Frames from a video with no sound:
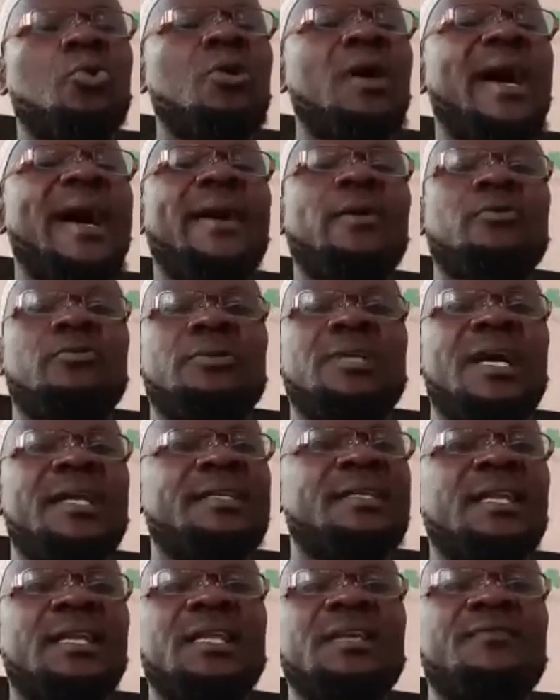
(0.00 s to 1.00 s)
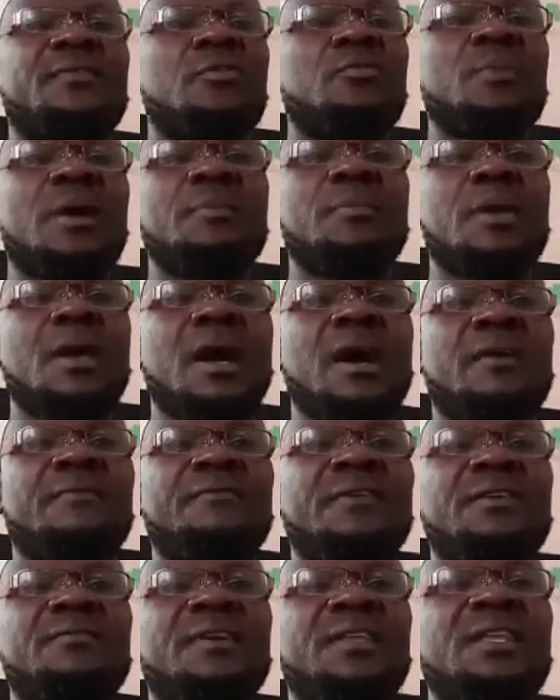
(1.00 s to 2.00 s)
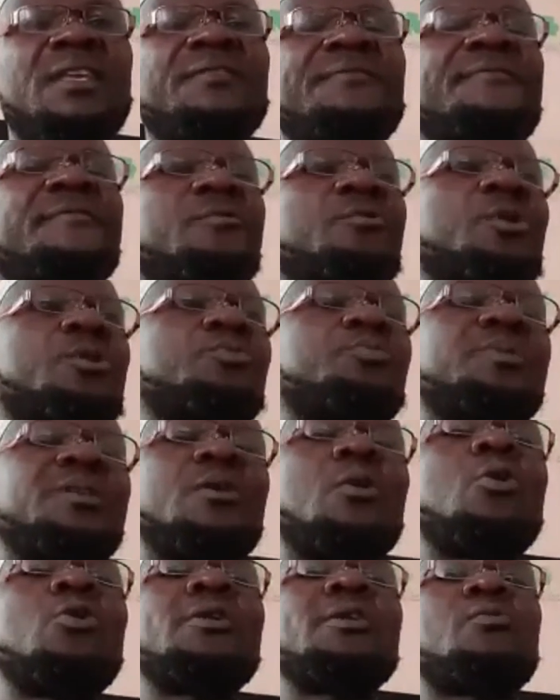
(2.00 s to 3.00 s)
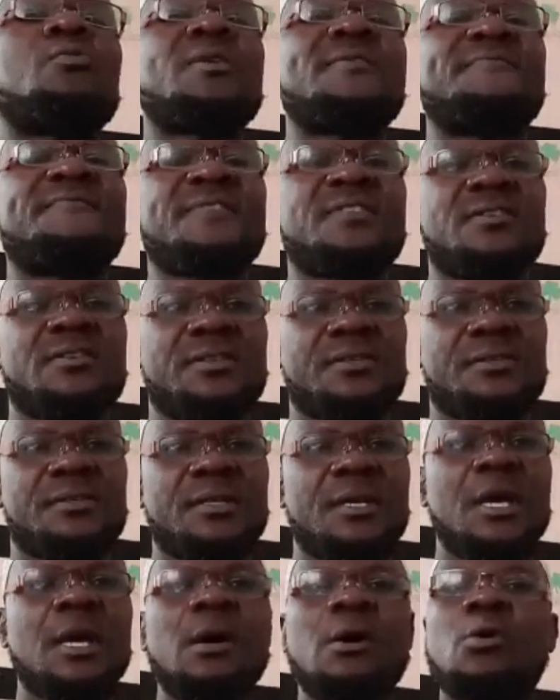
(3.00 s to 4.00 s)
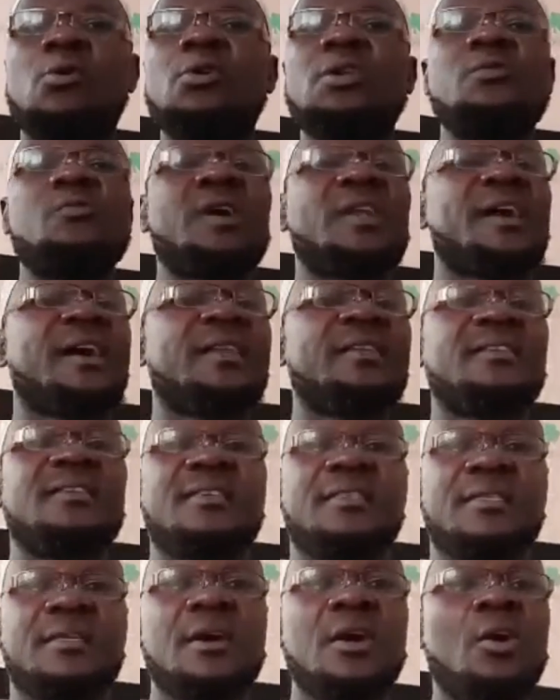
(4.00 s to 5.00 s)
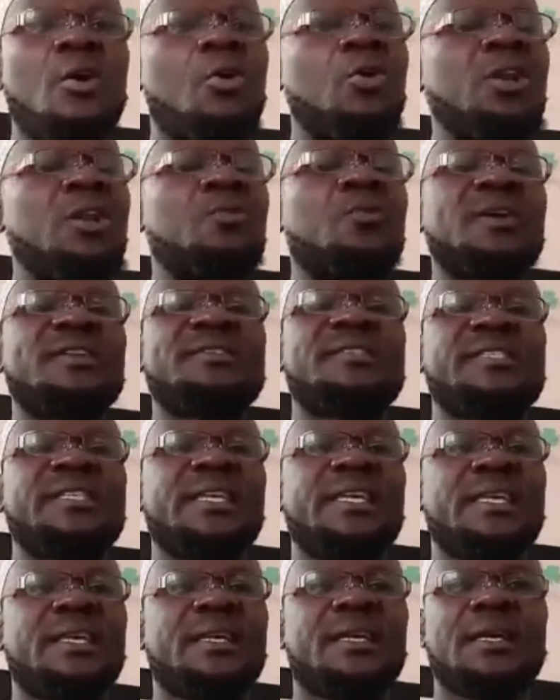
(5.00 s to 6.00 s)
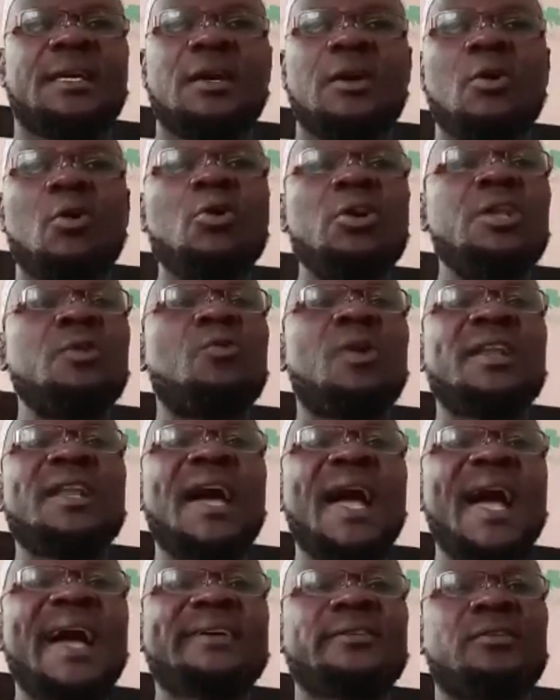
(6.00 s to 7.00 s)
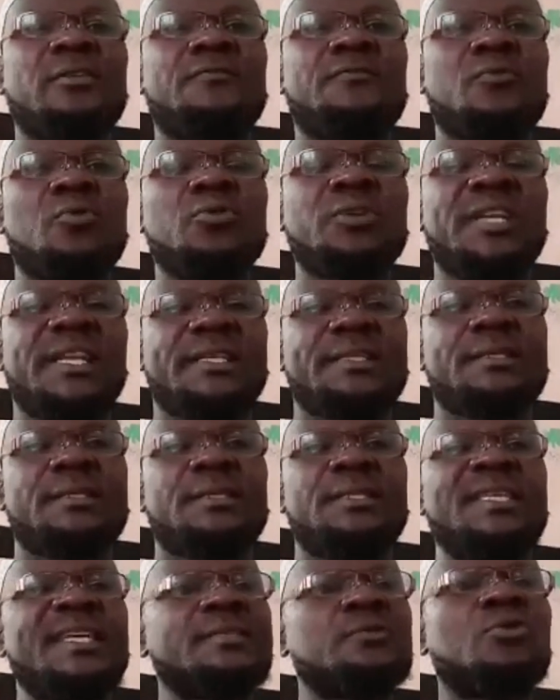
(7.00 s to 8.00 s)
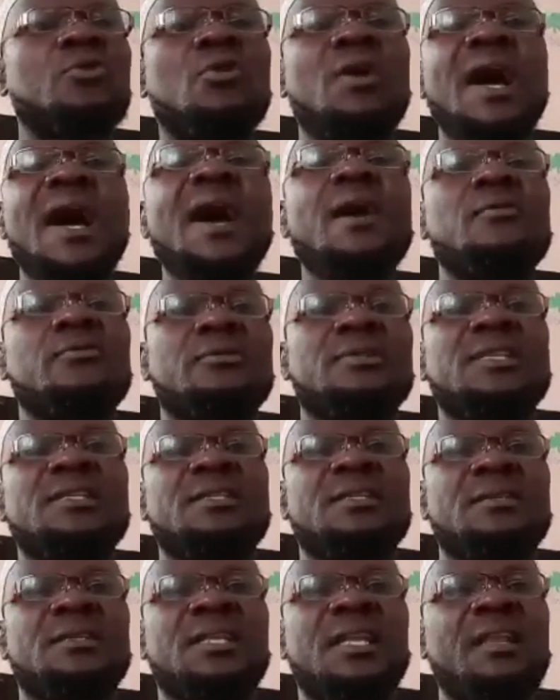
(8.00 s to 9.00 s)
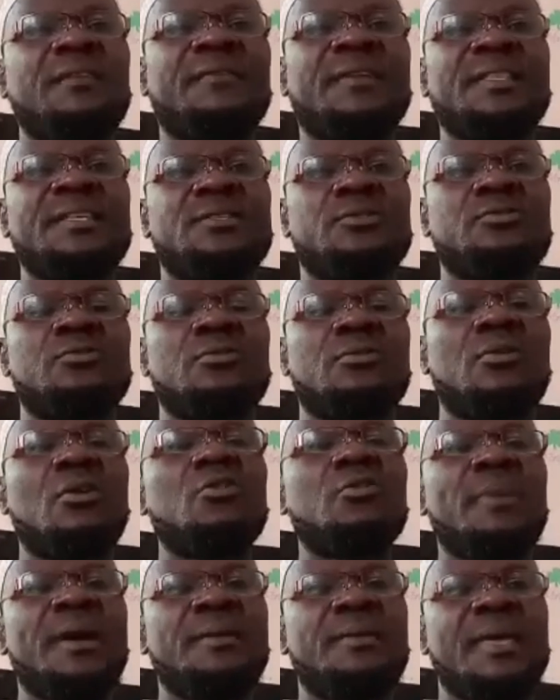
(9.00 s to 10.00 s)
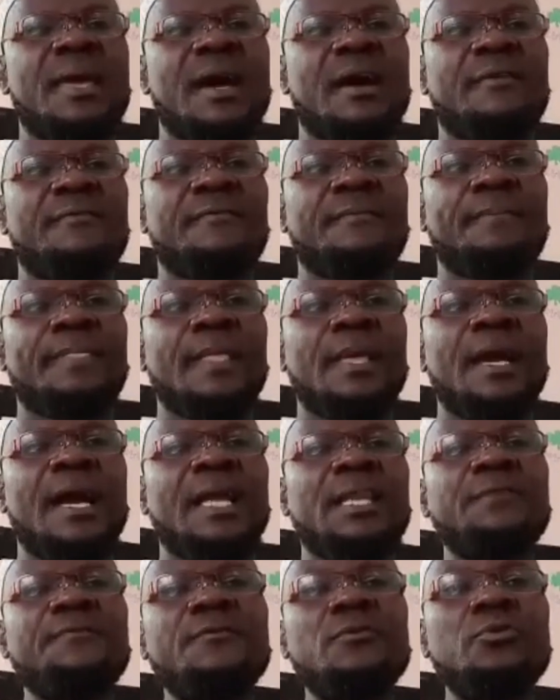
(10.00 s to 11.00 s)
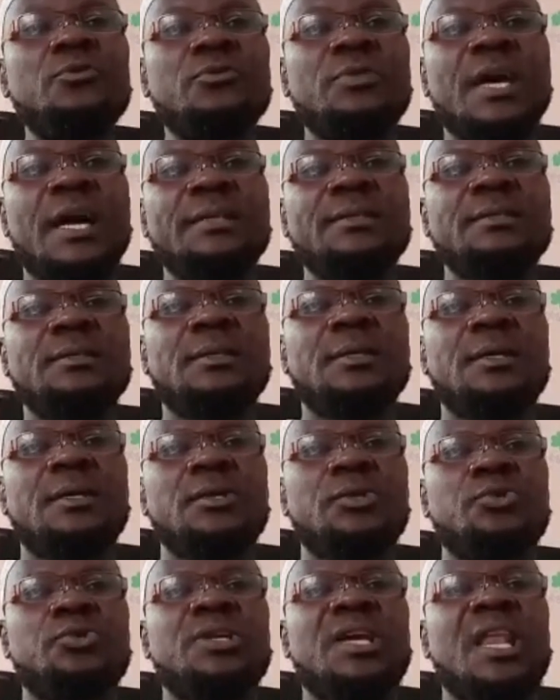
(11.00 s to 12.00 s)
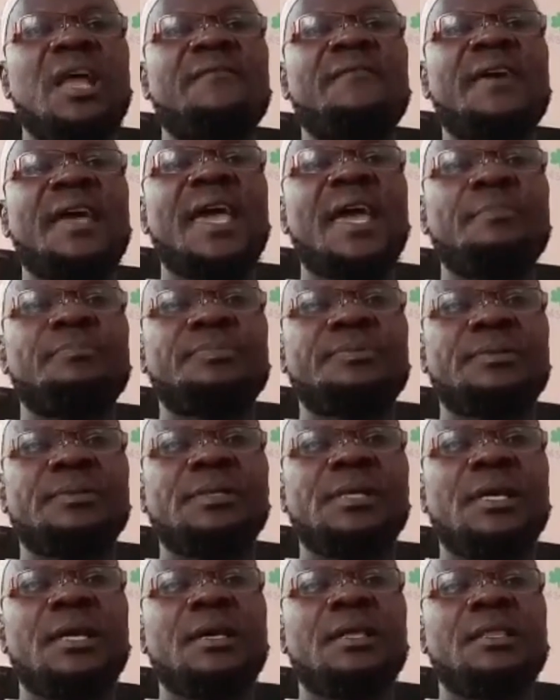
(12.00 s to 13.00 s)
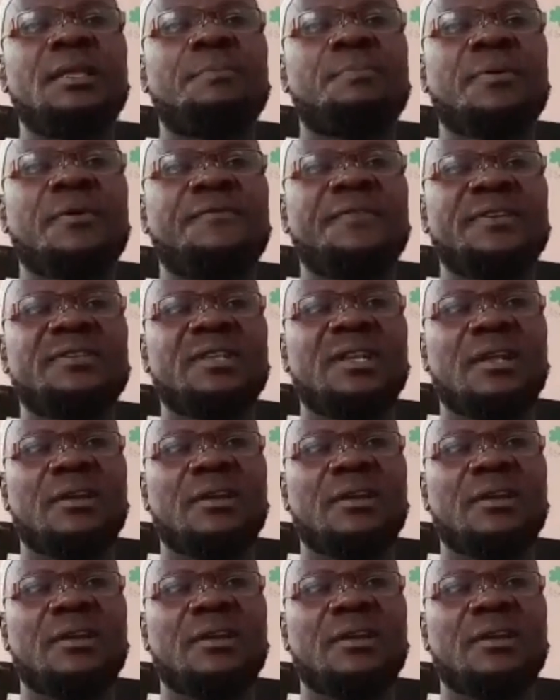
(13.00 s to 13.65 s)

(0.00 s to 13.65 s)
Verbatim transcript: out and deliver on my behalf, even if it ought to be only one verse only one hadith, only one saying, only one act of goodness. Just go out and deliver this on my behalf. And if you do that, you shall have helped the Prophet.